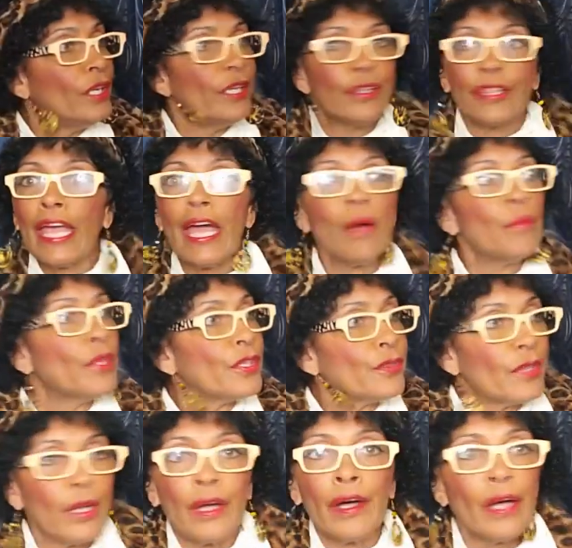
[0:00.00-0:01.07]
that was
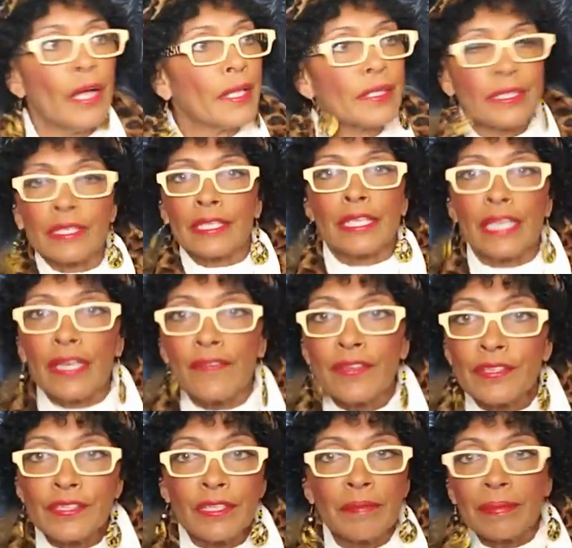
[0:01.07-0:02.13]
giving
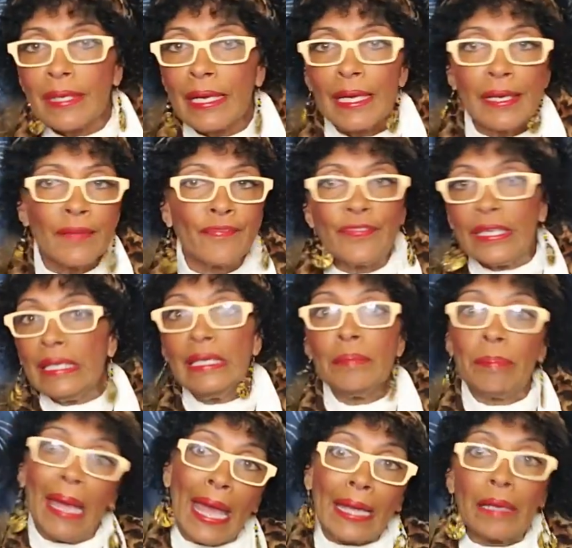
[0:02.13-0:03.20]
some kind of
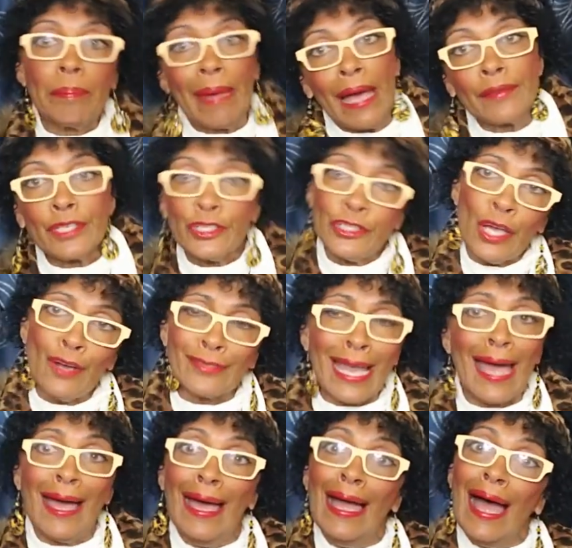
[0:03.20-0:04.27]
feedback about the show.
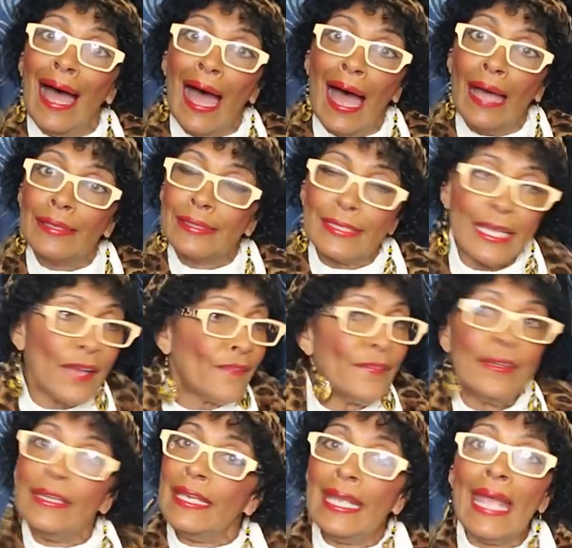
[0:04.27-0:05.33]
Now,
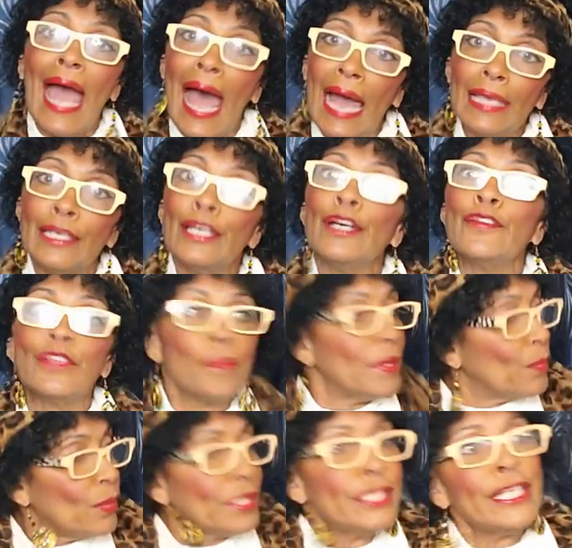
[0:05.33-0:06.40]
Tiffany, I love you, but
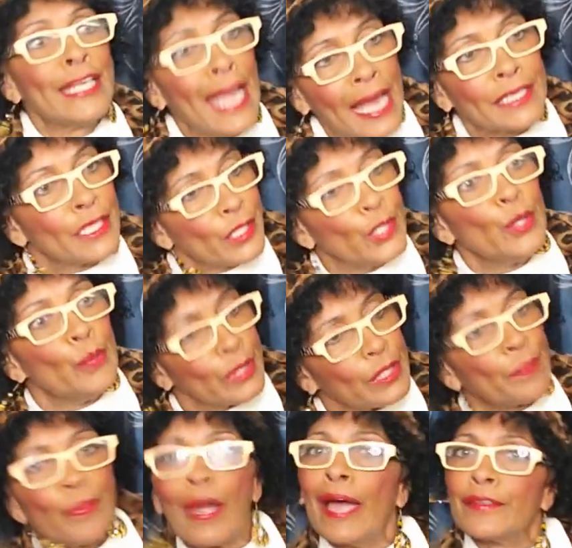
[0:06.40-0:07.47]
what she got to do with The
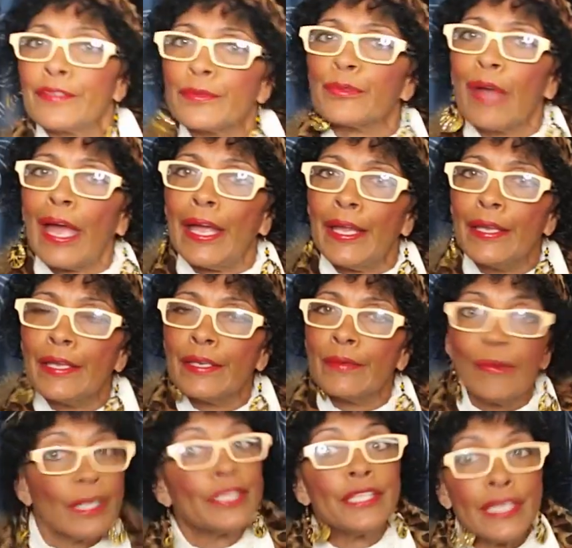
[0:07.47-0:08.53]
Price is Right?
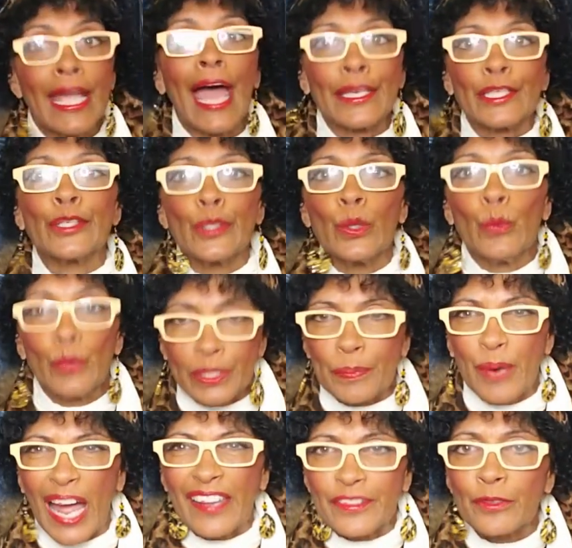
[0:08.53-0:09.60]
What she got to do with The
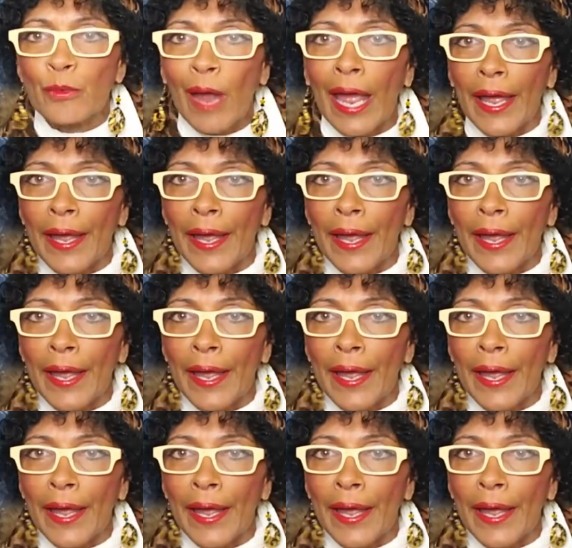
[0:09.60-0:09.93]
Price is Right?